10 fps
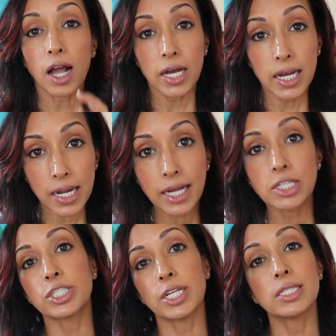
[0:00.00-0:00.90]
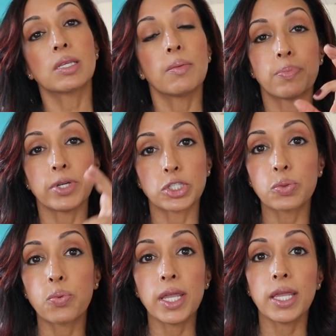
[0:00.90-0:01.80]
connections
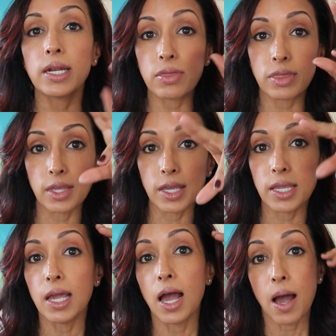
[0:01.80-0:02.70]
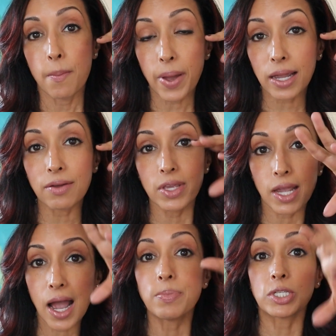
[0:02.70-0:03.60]
between the back of
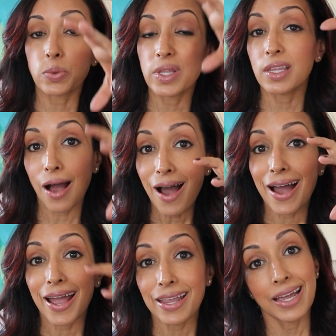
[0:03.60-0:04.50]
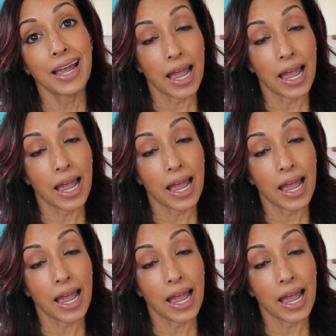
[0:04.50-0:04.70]
the eye, between the eye